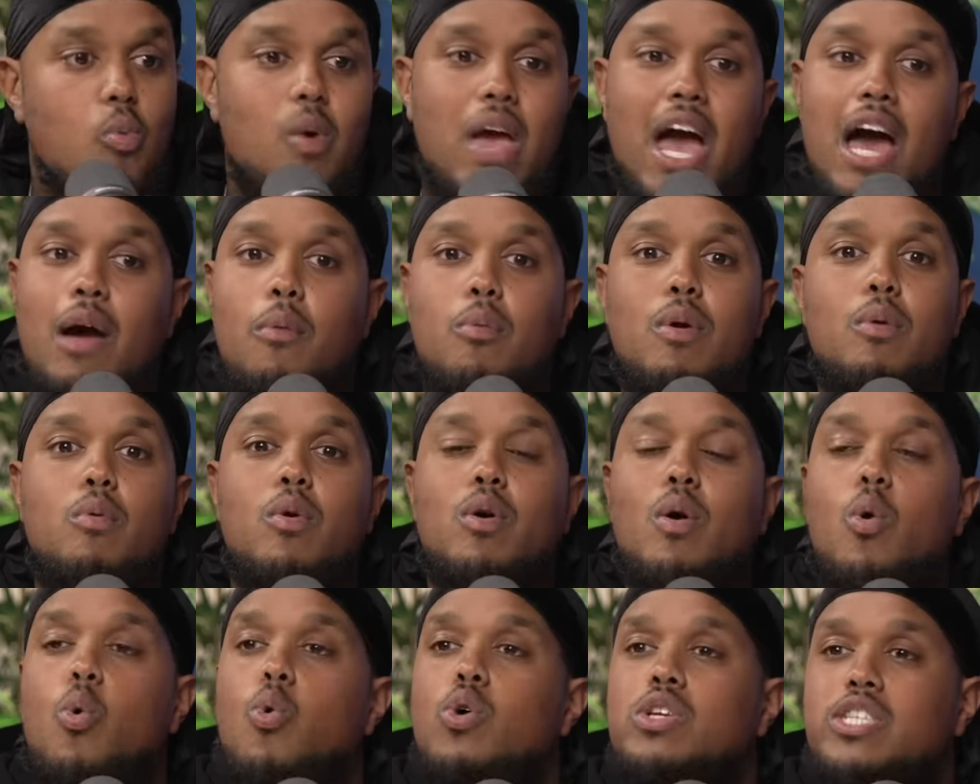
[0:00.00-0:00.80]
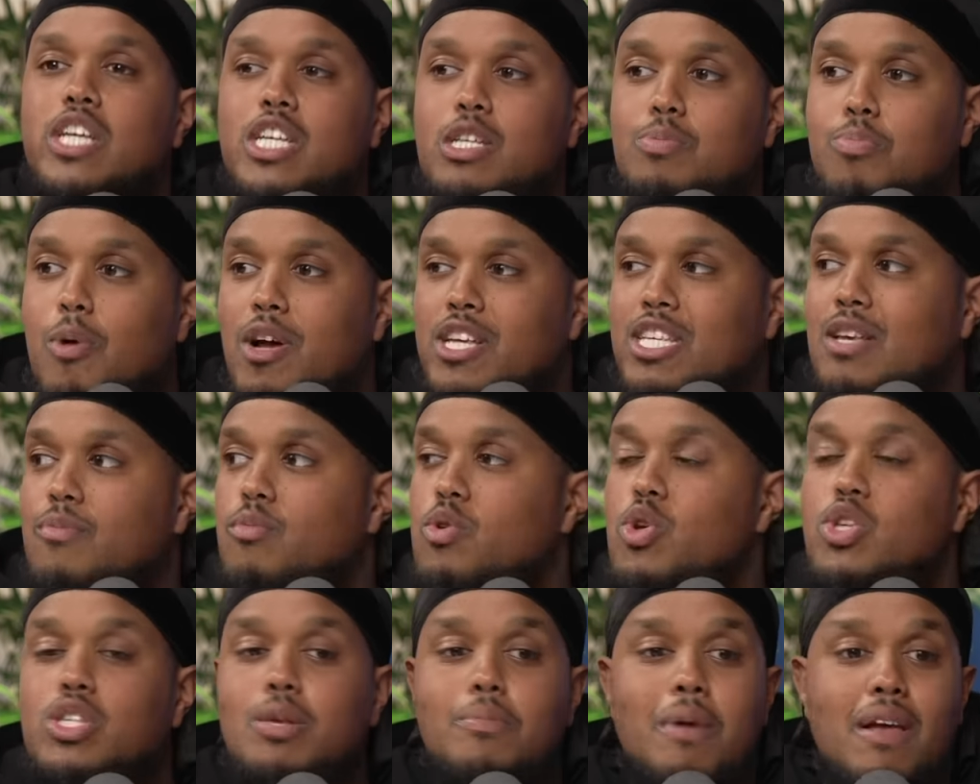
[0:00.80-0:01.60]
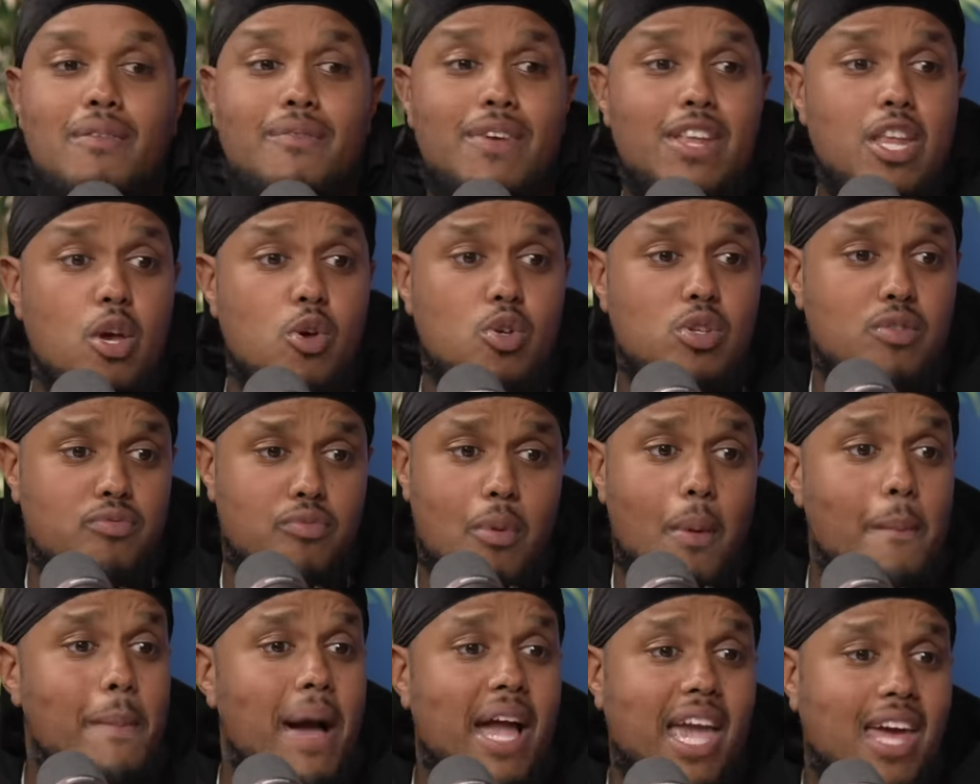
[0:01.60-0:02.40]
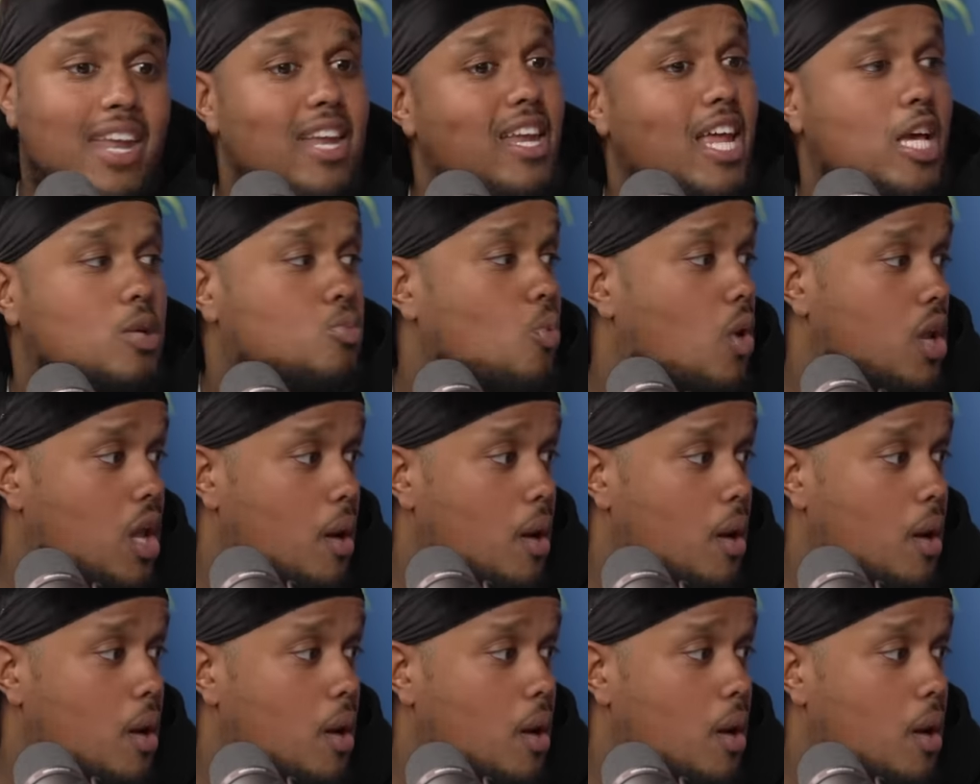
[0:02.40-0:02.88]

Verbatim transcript: We ha- we were always expressive. We used to make videos from back in the days.